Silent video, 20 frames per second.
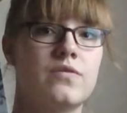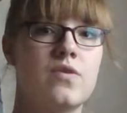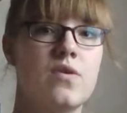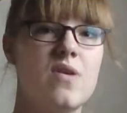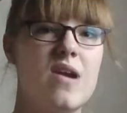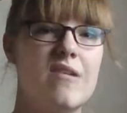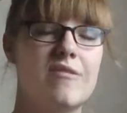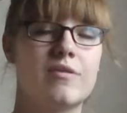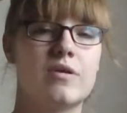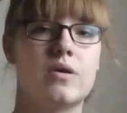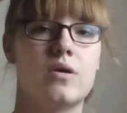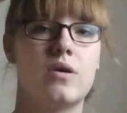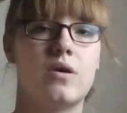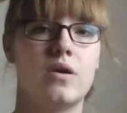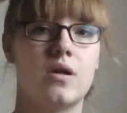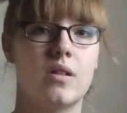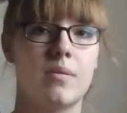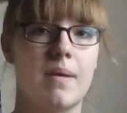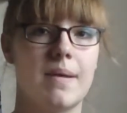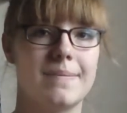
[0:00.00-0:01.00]
Forever,
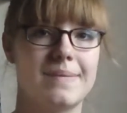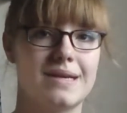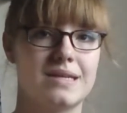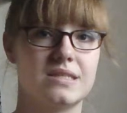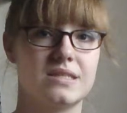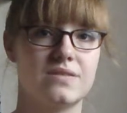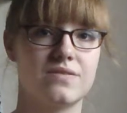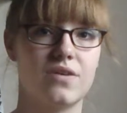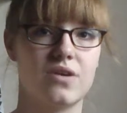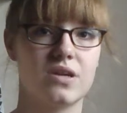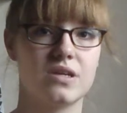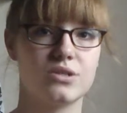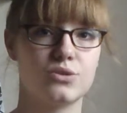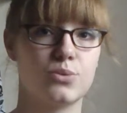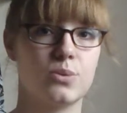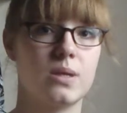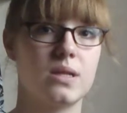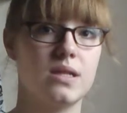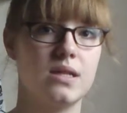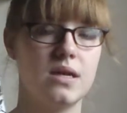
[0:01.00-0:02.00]
all by Maggie Stiefvater as
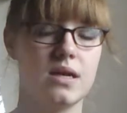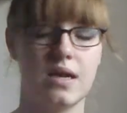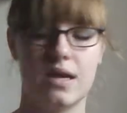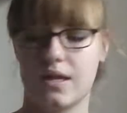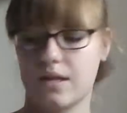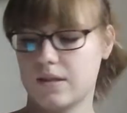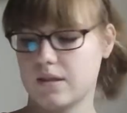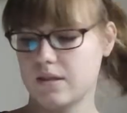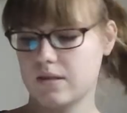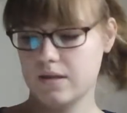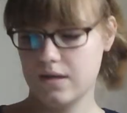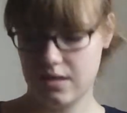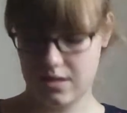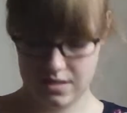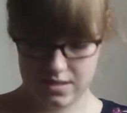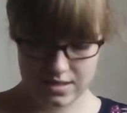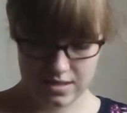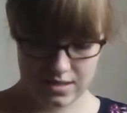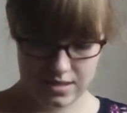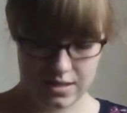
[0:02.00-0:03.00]
well, and
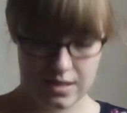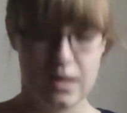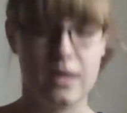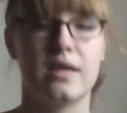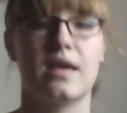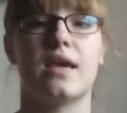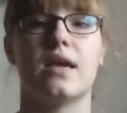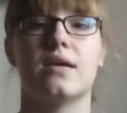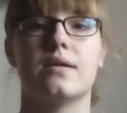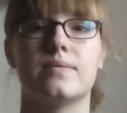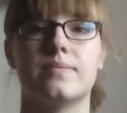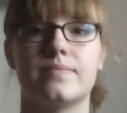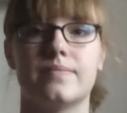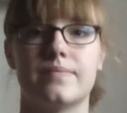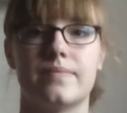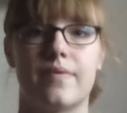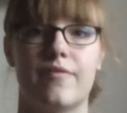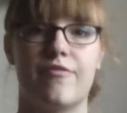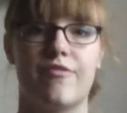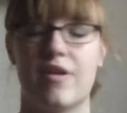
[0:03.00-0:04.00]
yeah,
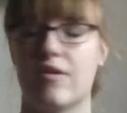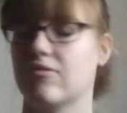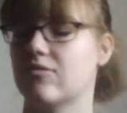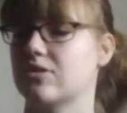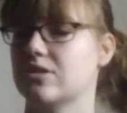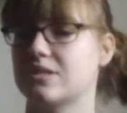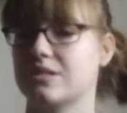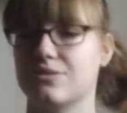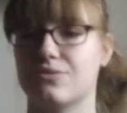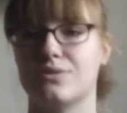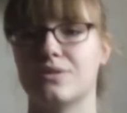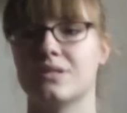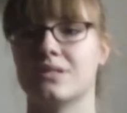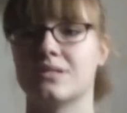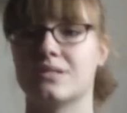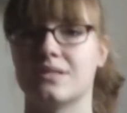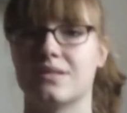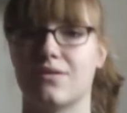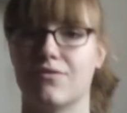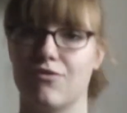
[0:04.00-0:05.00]
favorite
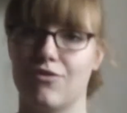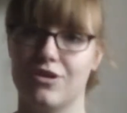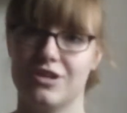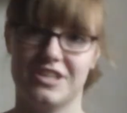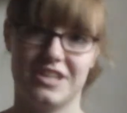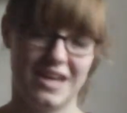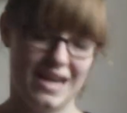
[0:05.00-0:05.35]
series of all